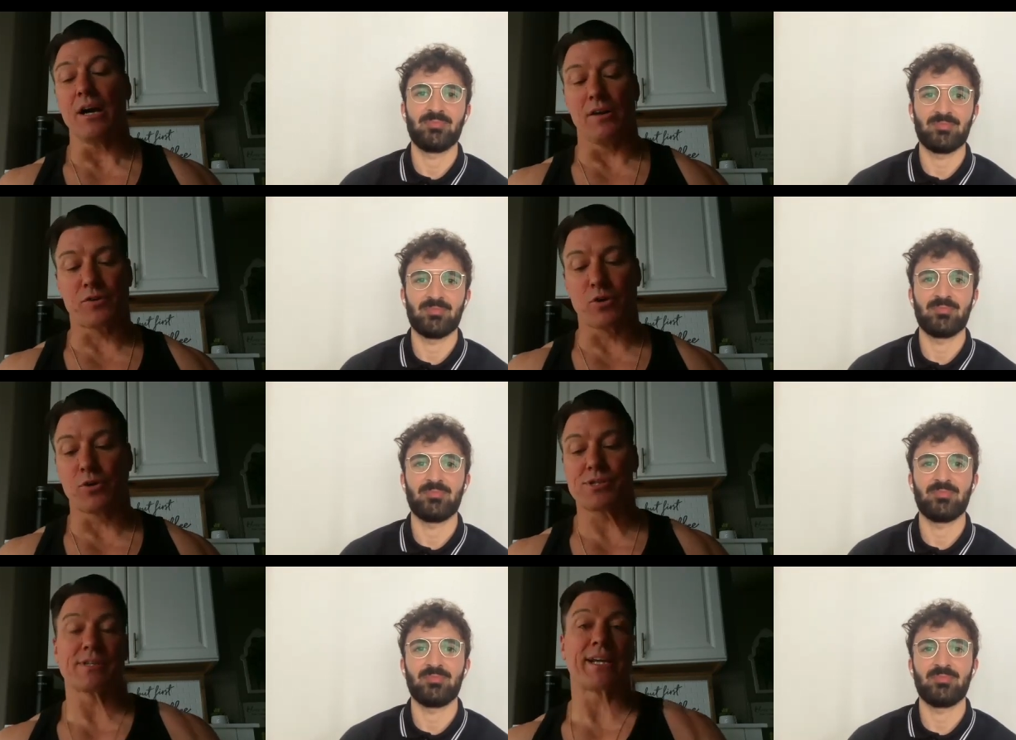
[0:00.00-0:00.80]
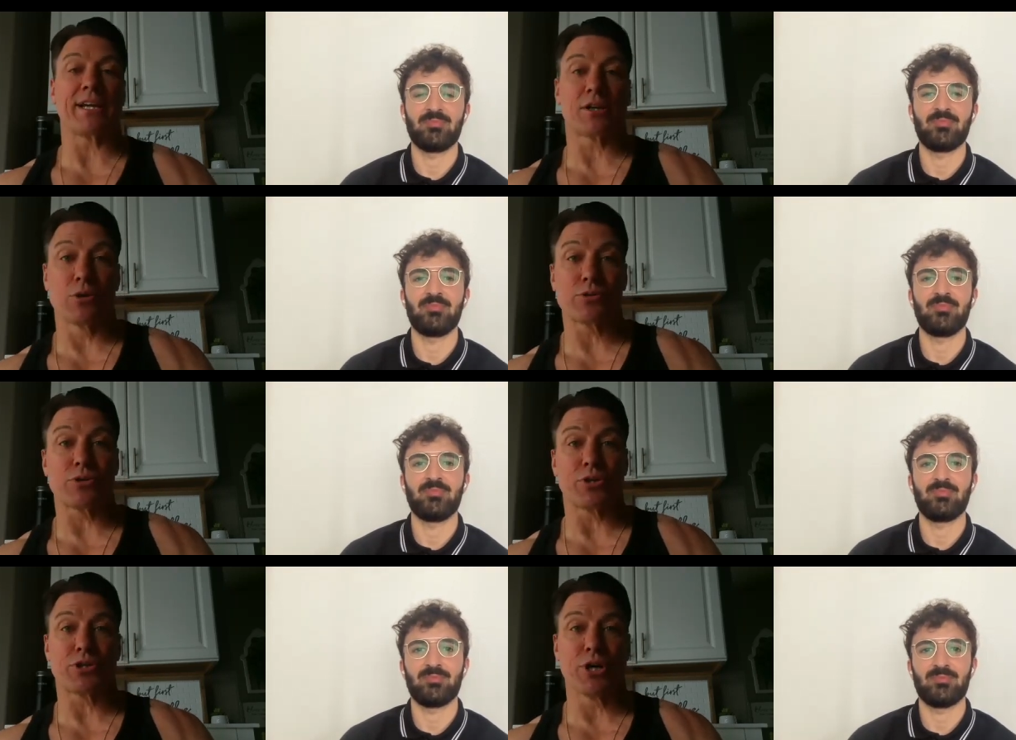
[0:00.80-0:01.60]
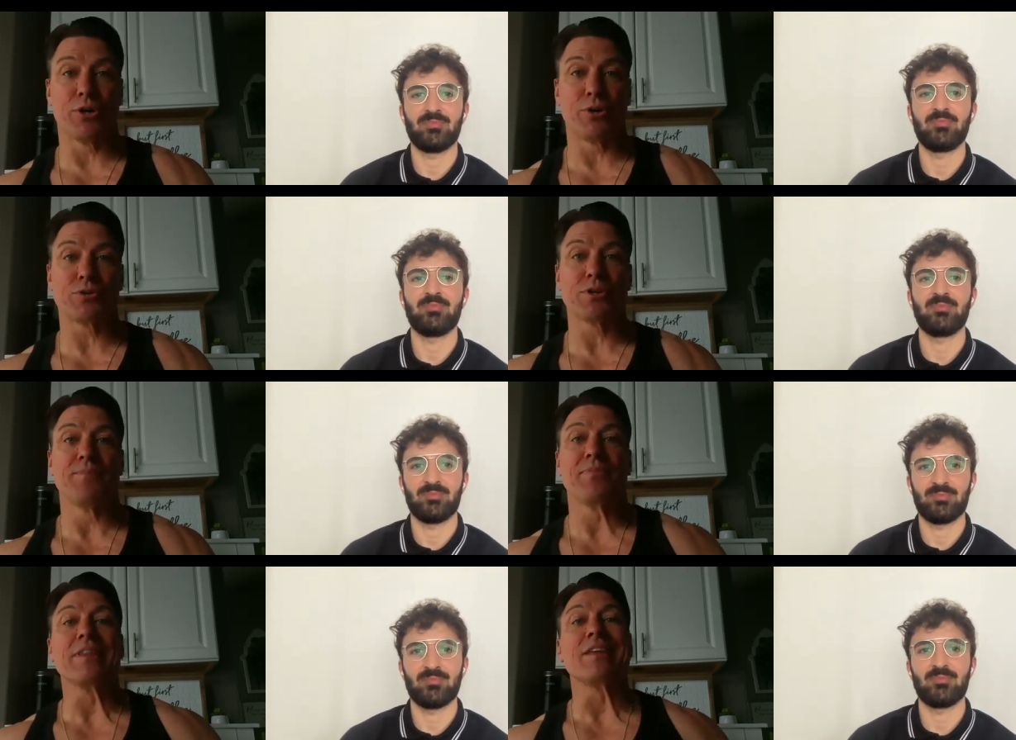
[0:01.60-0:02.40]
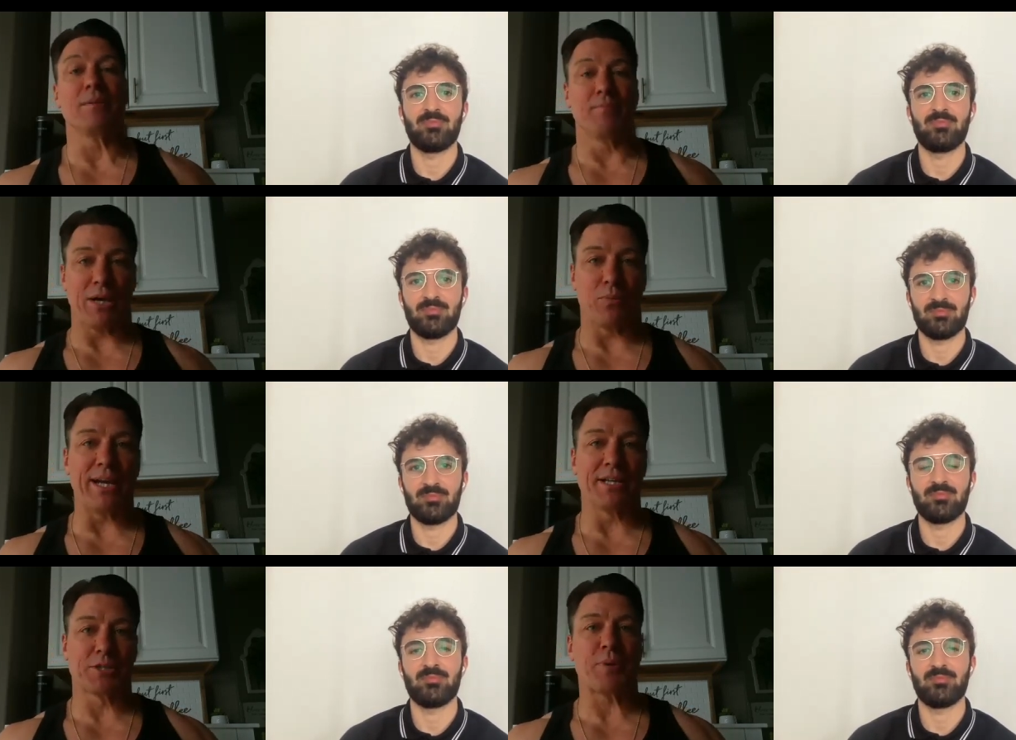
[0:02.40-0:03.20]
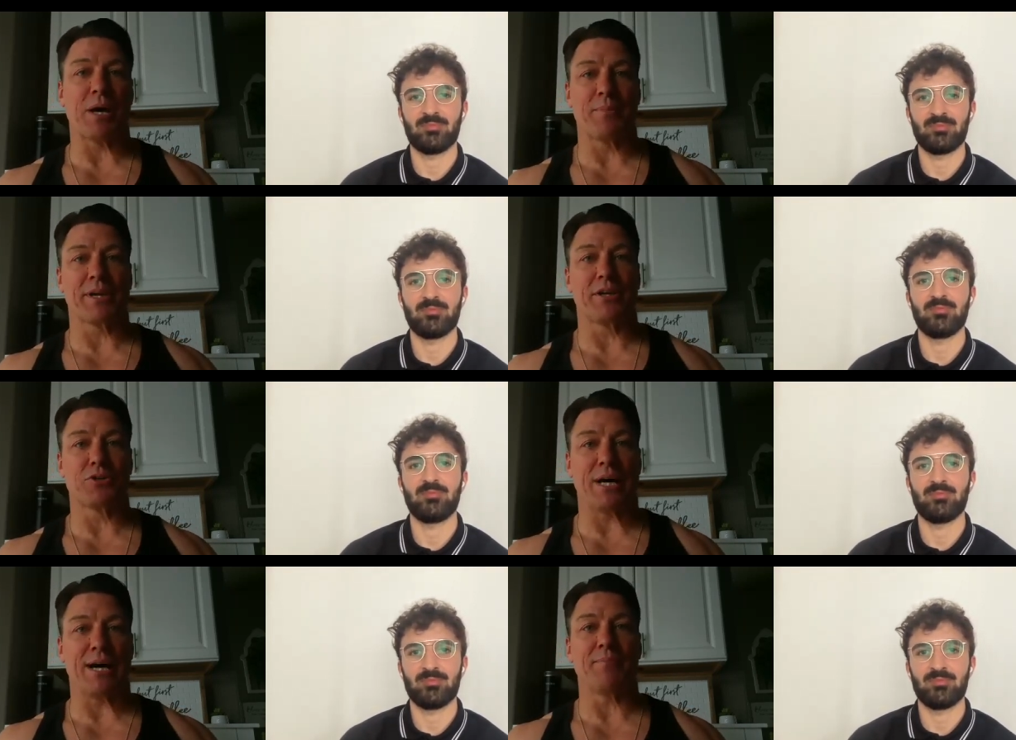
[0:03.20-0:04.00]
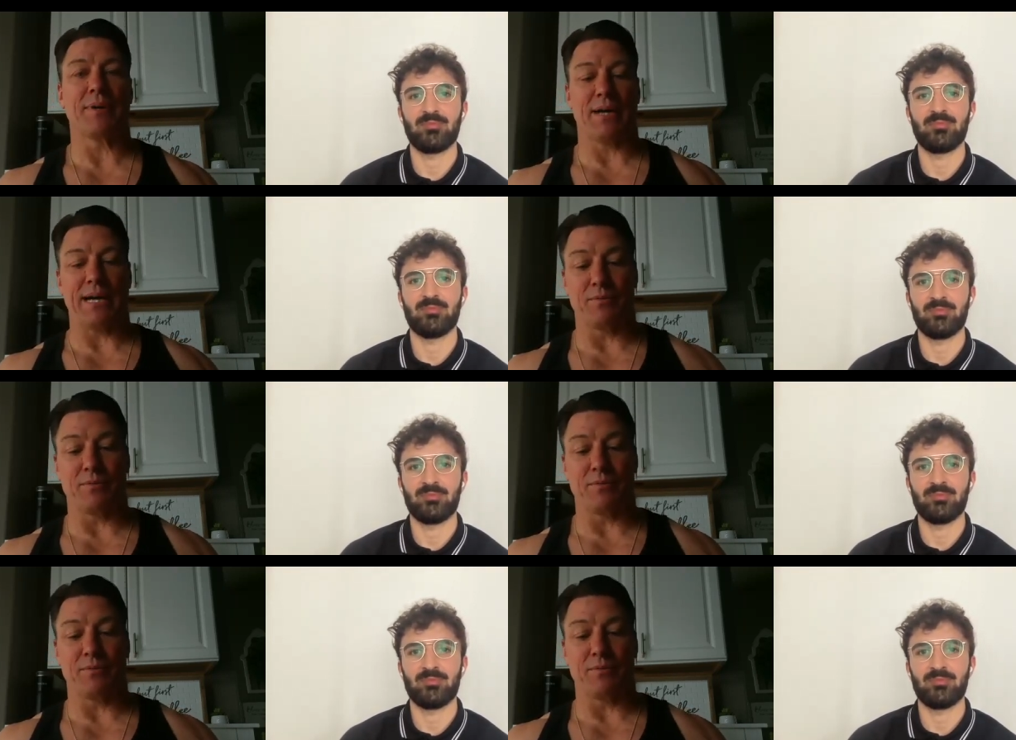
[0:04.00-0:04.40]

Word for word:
Speaker 1: Of course, as I get closer to shows, my weight is probably going to drop. I